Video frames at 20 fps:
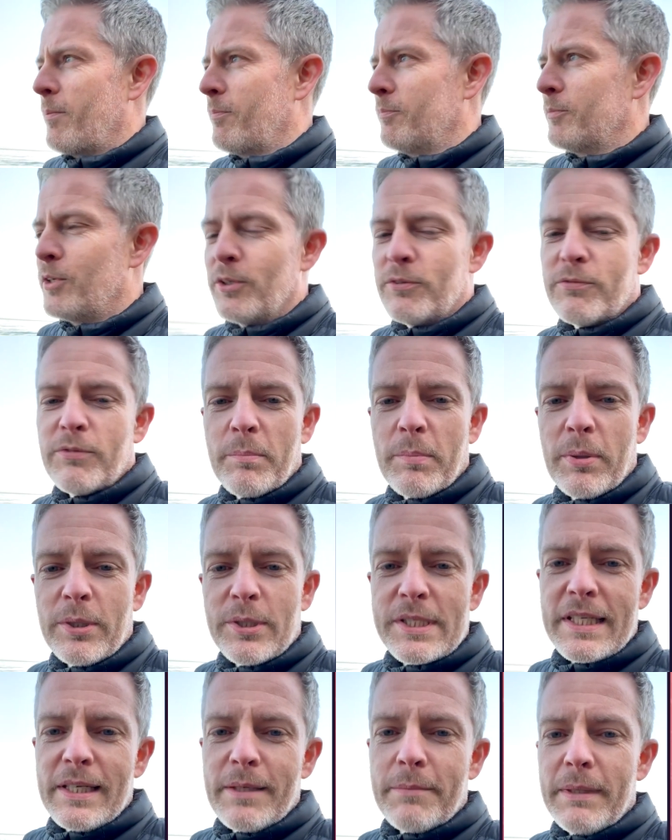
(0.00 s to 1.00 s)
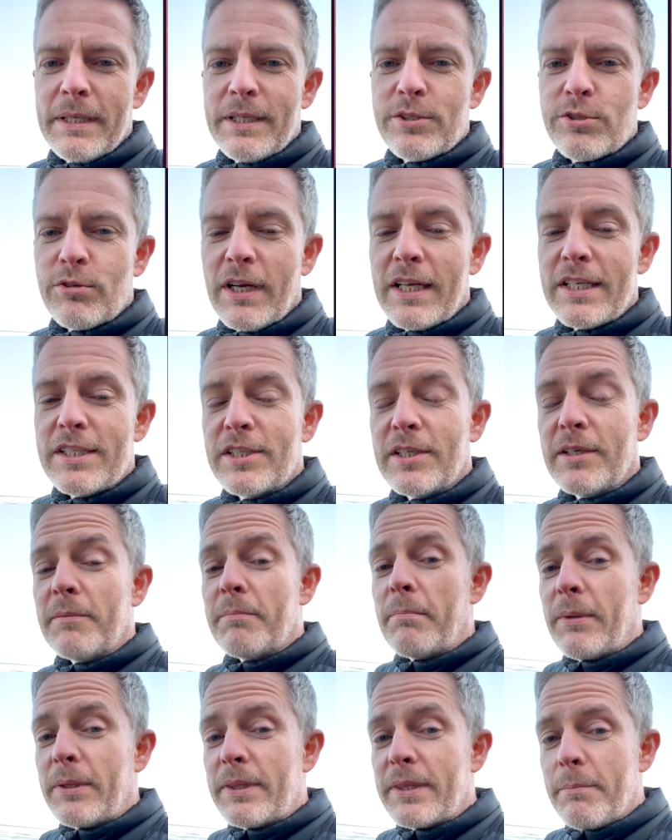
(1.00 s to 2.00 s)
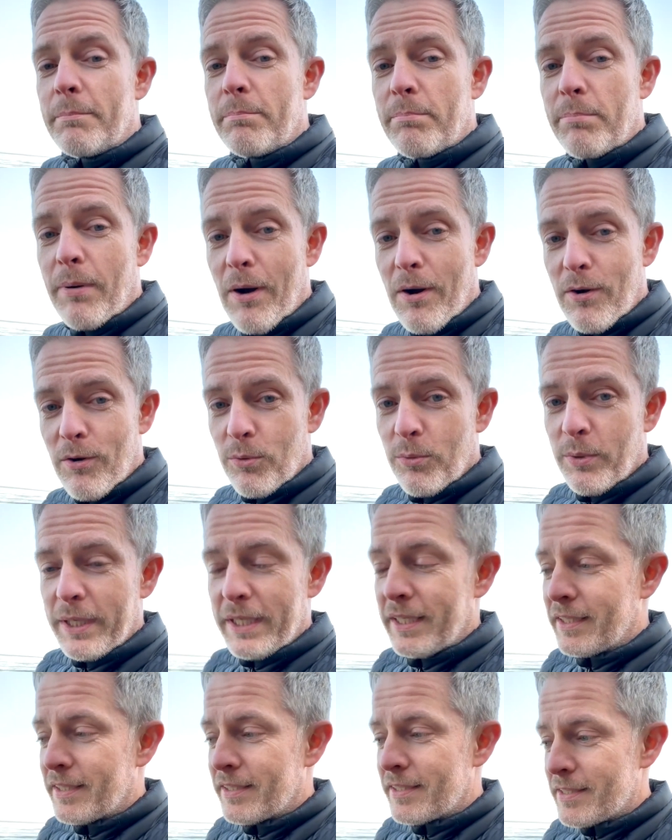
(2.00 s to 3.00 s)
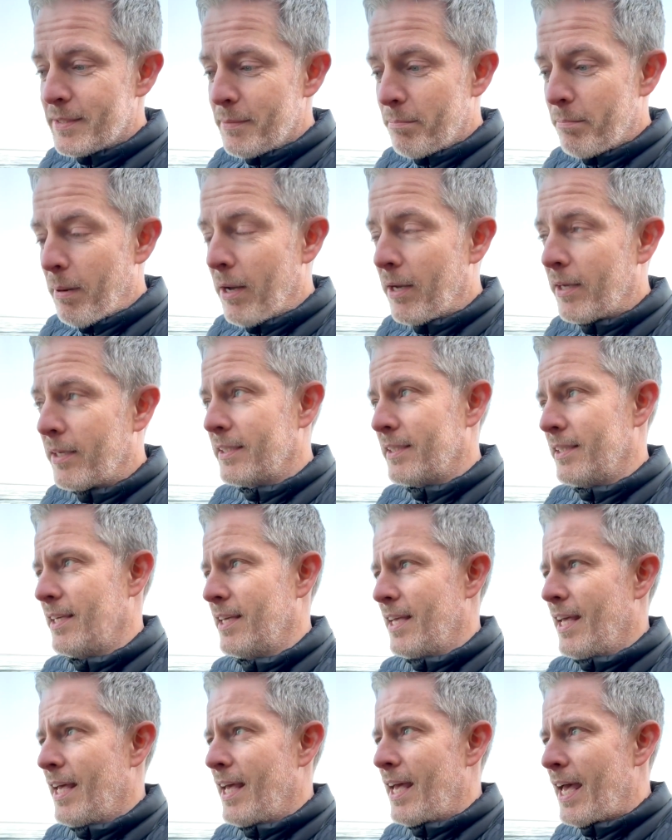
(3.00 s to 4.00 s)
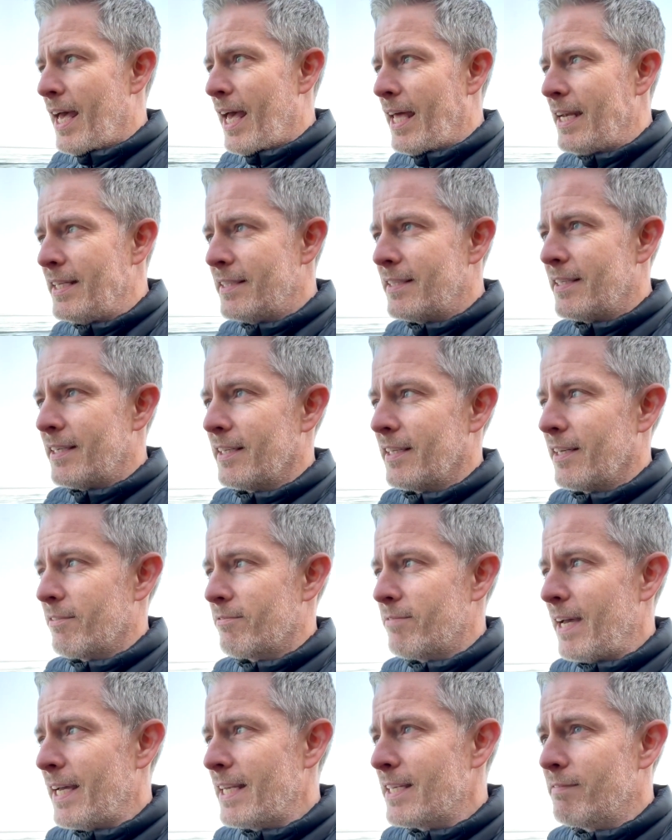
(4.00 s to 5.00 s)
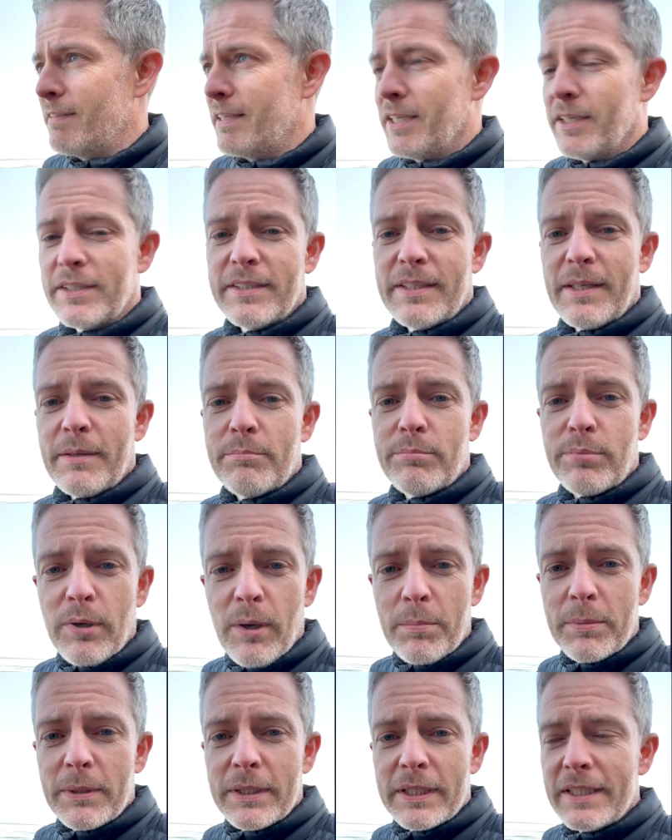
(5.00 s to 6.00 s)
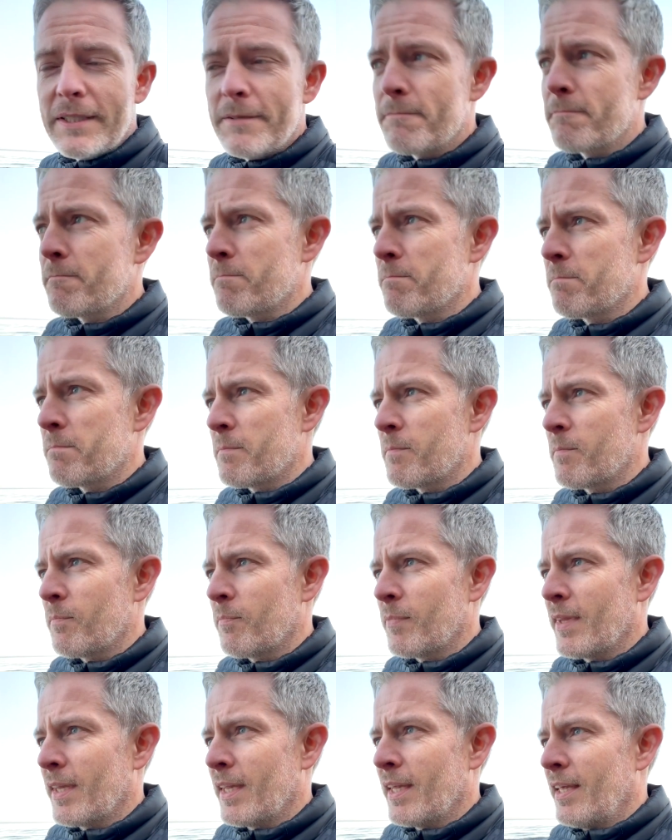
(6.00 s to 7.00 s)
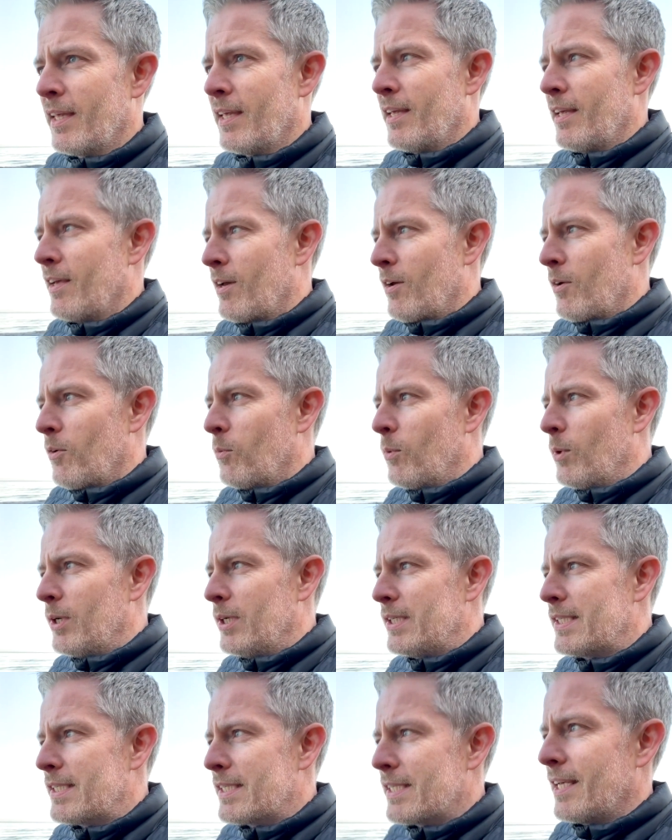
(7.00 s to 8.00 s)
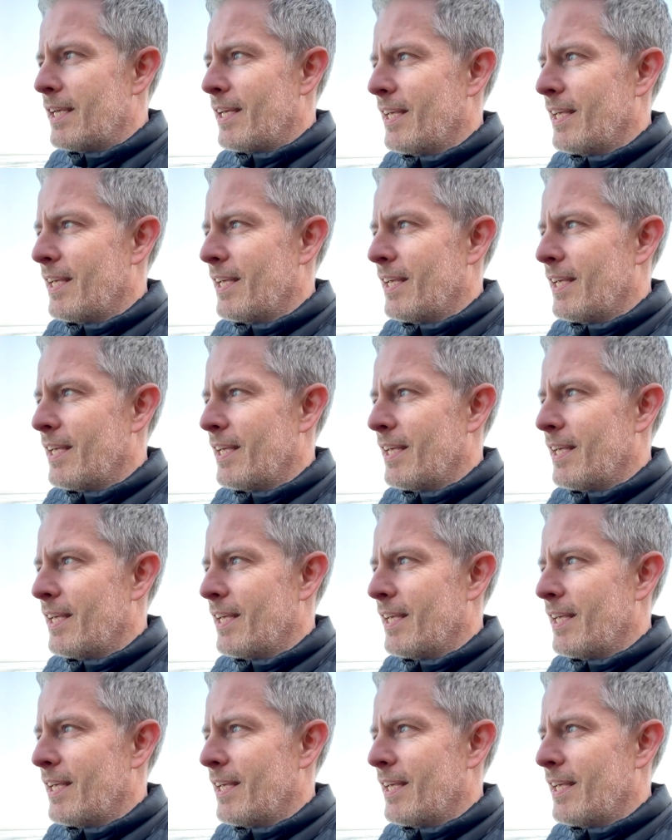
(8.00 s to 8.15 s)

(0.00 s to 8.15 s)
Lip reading: Good for personal administration. But the borrowing to buy anything effectively other than property was